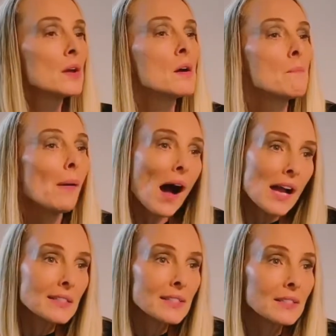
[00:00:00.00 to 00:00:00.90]

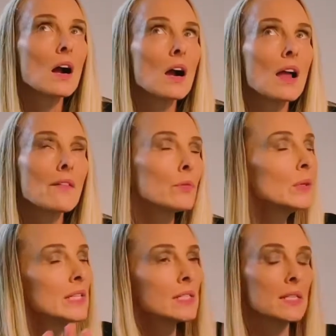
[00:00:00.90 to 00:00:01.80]
But everyone
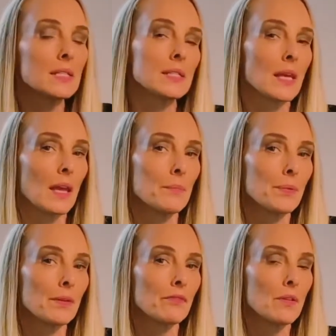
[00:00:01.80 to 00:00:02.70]
needs an escape
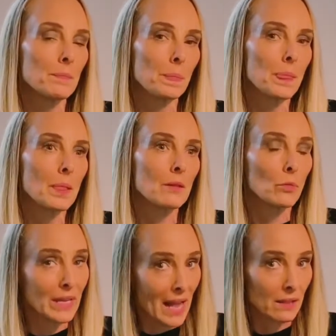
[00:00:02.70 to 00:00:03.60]
from
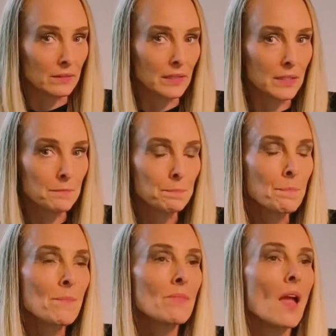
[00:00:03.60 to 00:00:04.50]
reality.
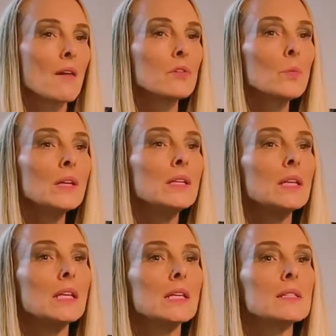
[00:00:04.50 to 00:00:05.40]
Everyone
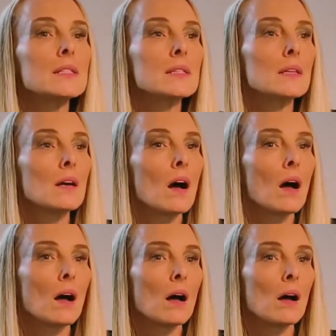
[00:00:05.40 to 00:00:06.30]
needs
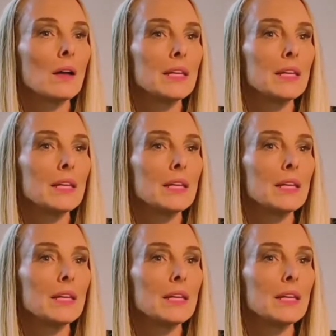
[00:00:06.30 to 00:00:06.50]
an